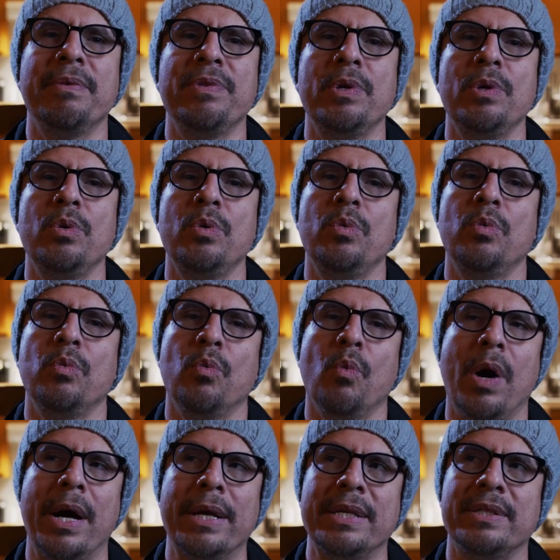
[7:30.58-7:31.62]
of you
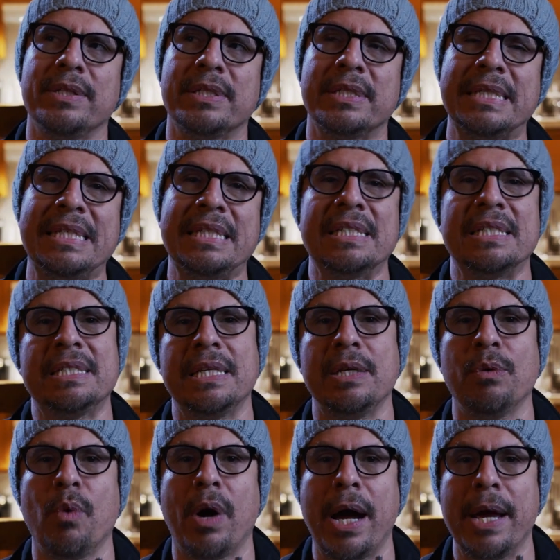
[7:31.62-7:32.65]
wanted to see the
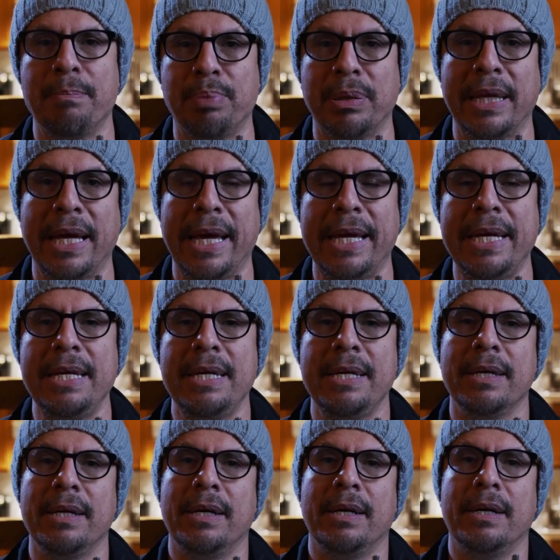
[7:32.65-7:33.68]
ZY Play
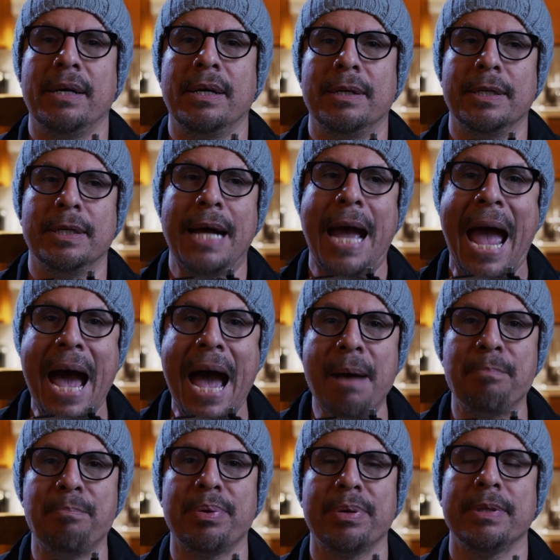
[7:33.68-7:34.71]

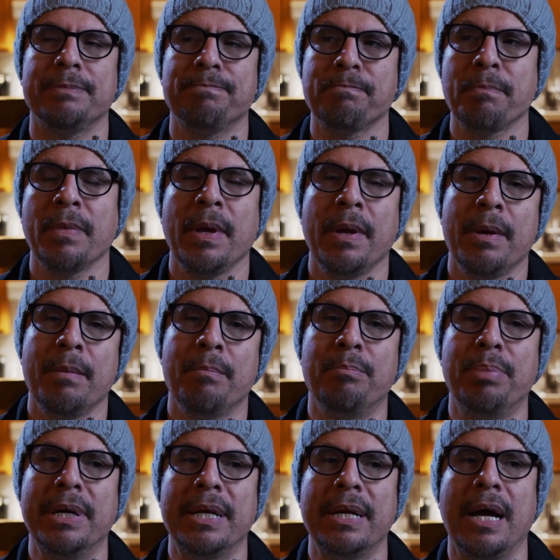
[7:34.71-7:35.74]
app,
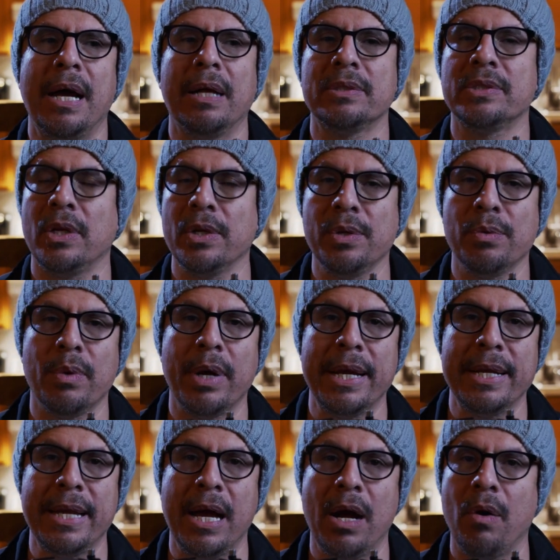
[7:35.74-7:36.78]
but I'll tell you
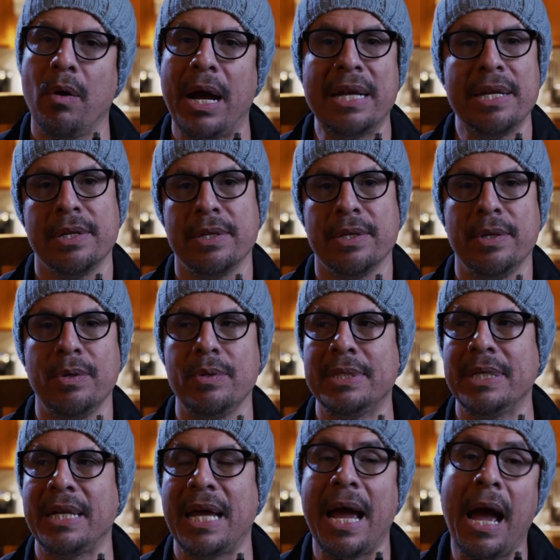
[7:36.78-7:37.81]
right now, I didn't use
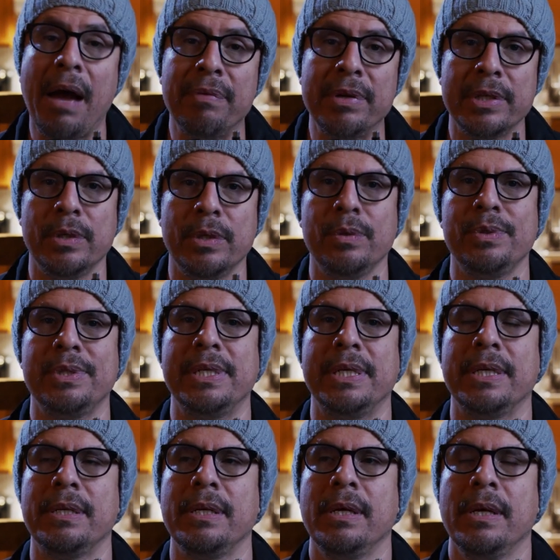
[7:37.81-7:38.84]
it. I haven't used
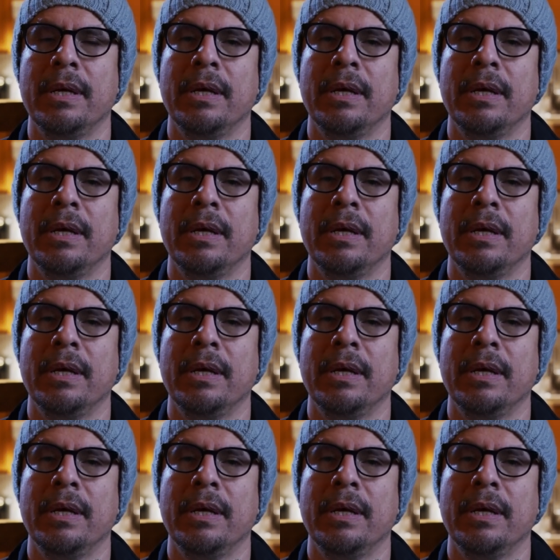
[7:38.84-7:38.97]
it.